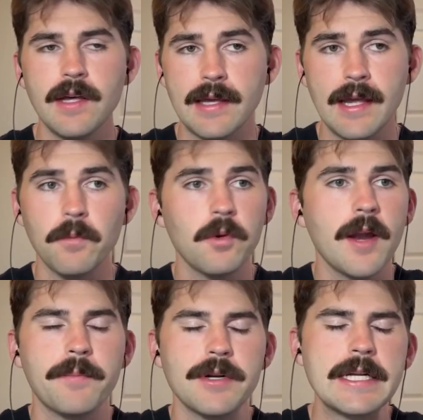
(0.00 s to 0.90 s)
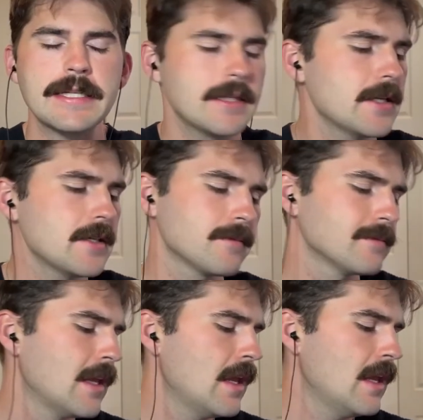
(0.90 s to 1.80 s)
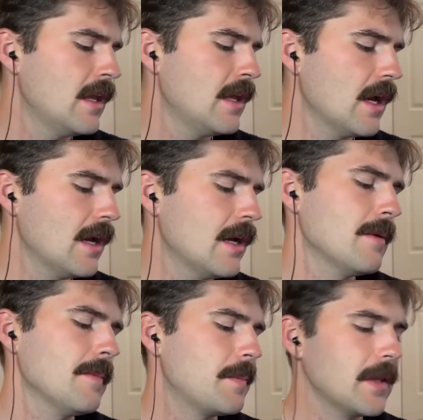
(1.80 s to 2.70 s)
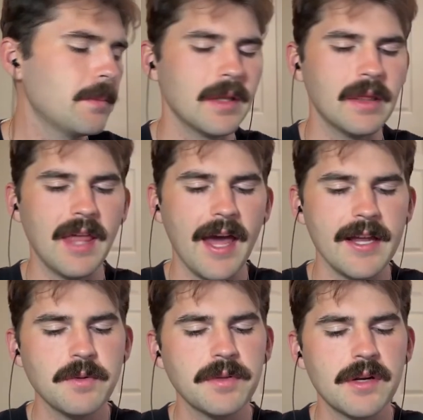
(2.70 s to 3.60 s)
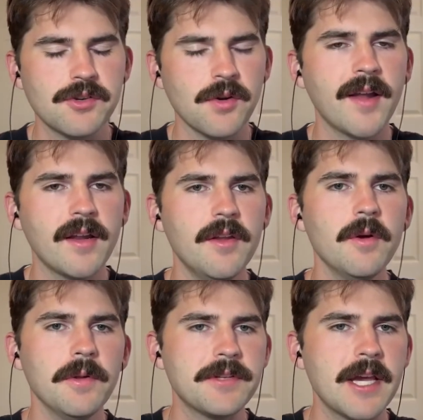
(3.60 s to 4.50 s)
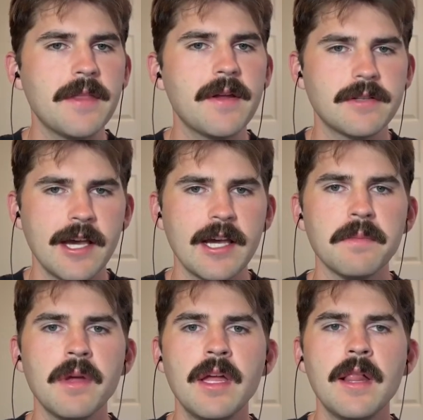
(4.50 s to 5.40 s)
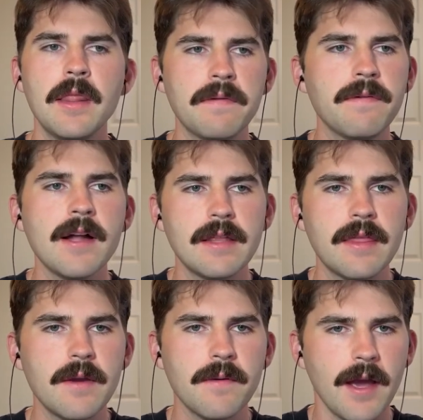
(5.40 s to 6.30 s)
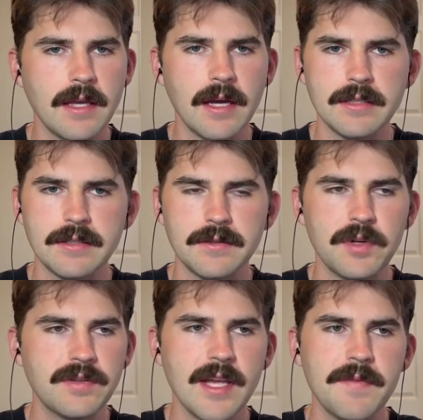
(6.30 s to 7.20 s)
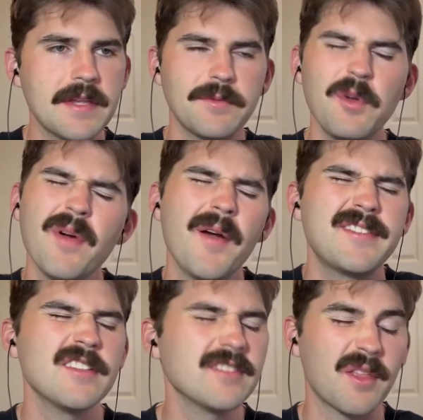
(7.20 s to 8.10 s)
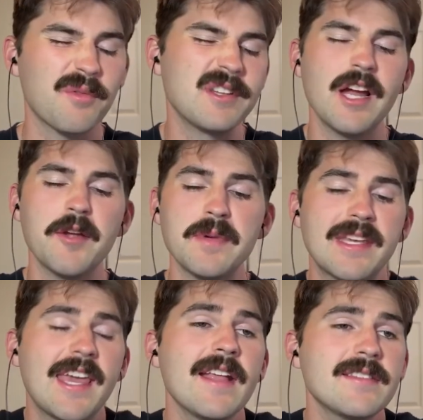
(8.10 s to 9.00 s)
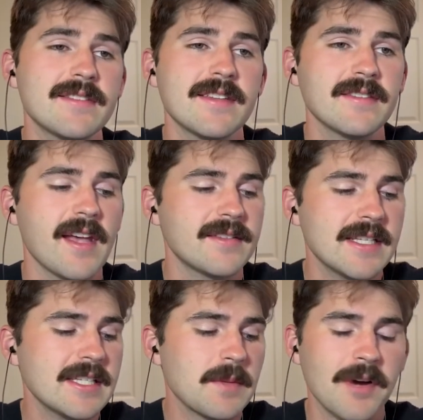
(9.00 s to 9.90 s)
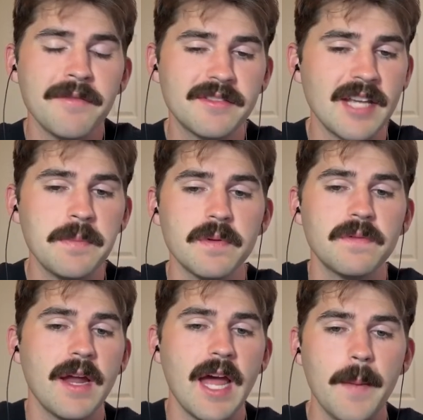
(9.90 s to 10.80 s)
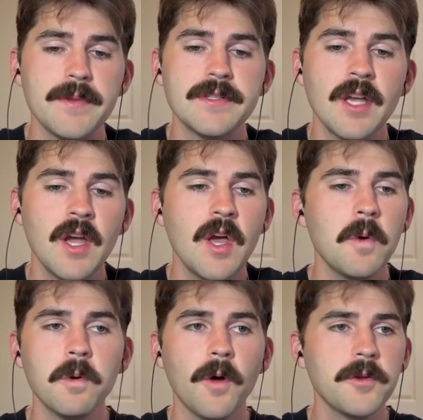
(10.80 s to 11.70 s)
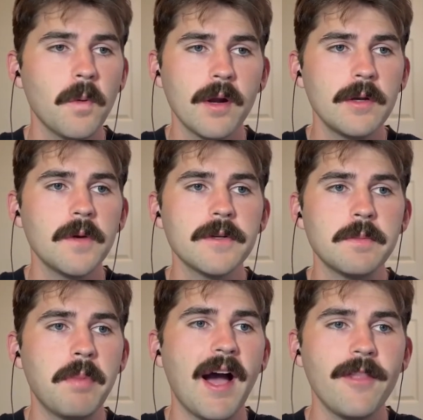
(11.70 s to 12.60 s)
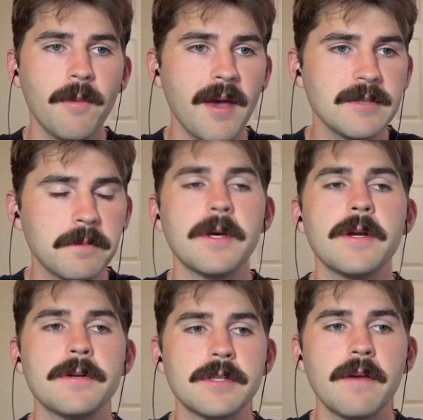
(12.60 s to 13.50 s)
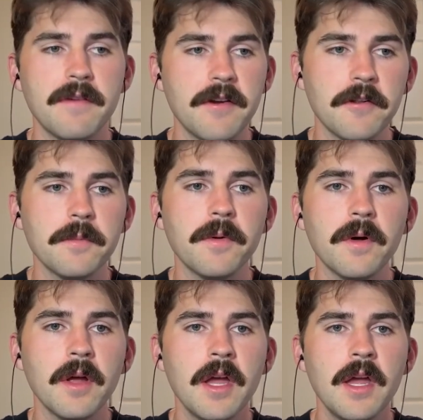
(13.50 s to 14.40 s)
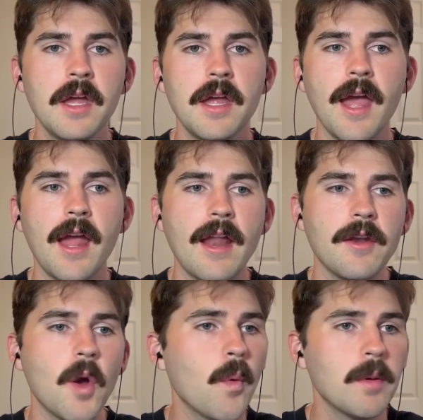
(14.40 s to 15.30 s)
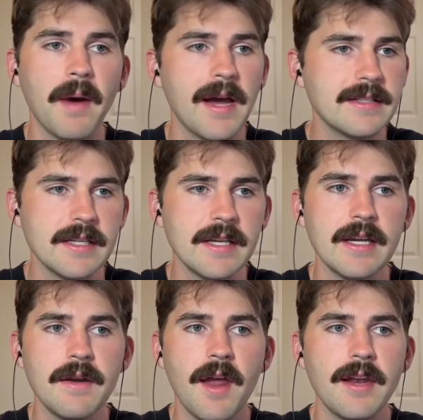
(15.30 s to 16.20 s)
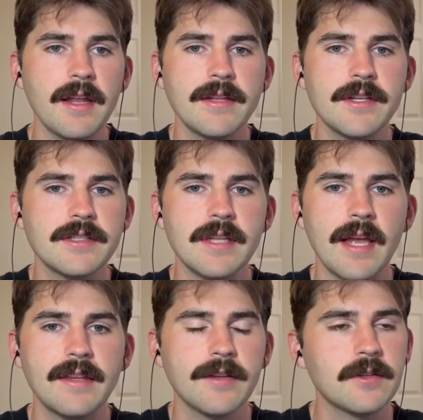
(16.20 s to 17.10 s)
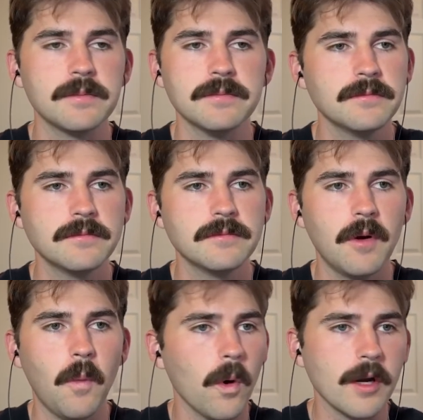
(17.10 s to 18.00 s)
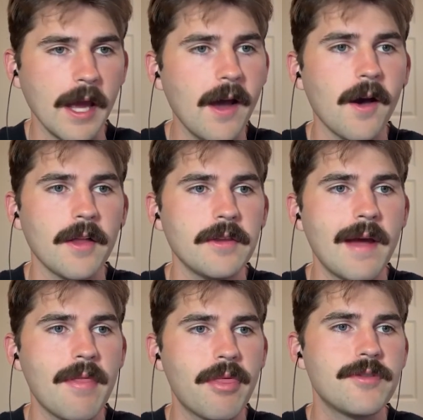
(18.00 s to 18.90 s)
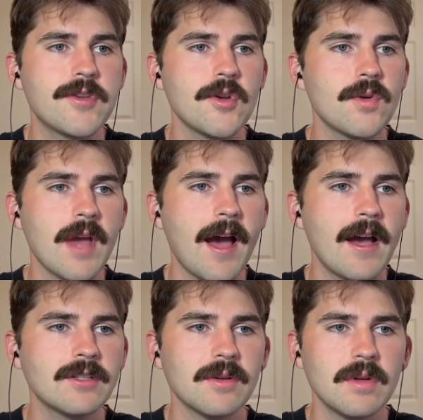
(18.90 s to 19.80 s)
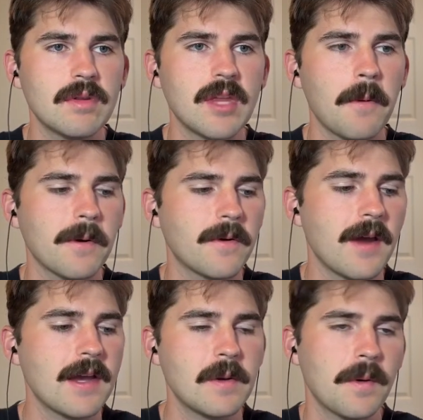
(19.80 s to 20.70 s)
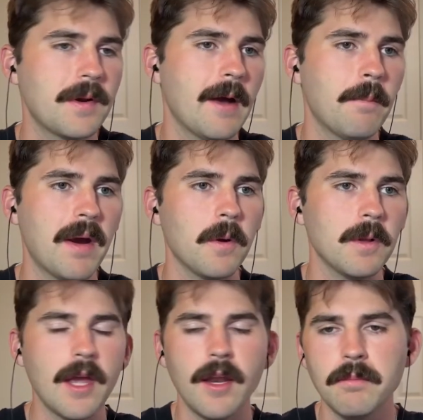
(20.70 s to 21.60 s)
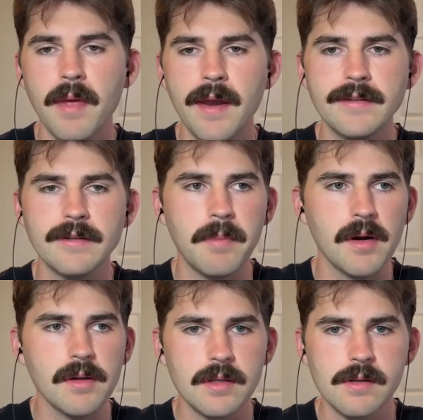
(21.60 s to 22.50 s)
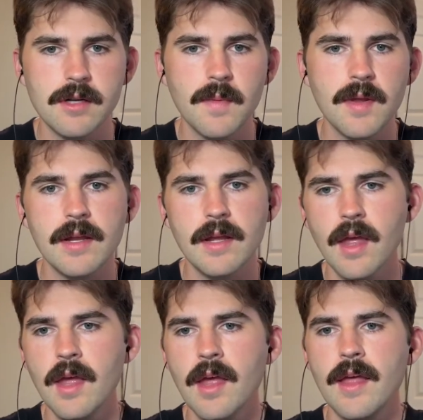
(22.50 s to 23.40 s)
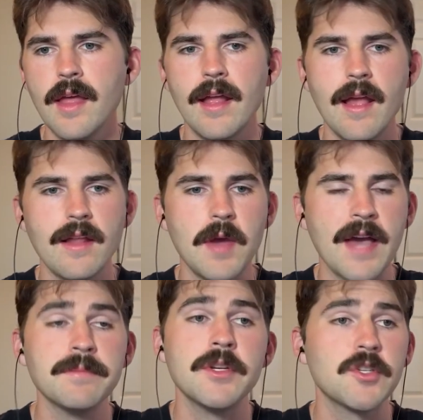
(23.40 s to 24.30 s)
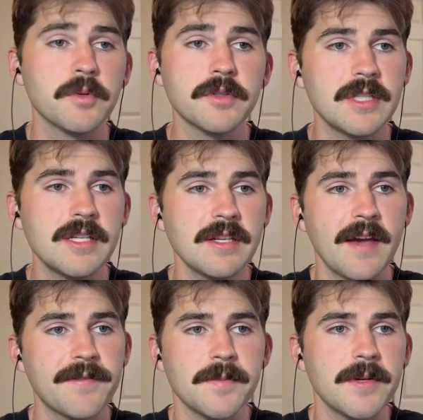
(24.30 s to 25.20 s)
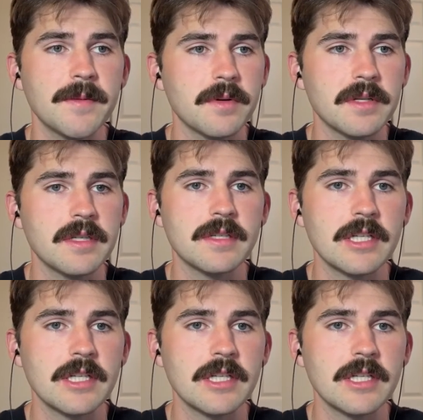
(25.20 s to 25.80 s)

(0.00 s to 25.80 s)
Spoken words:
Again, we're not predicting this. But that is what they're trying to do, and they're taking their time. They're finding the right guys. We probably said this like 3 times, but Kansas this last season is the prime example of what happens when all you want to do is buy the best players available, and no one buys in, and it doesn't work out. And you had 2 guys who you thought were great who are now barely getting minutes and barely contributing, and you have a miserable season after being preseason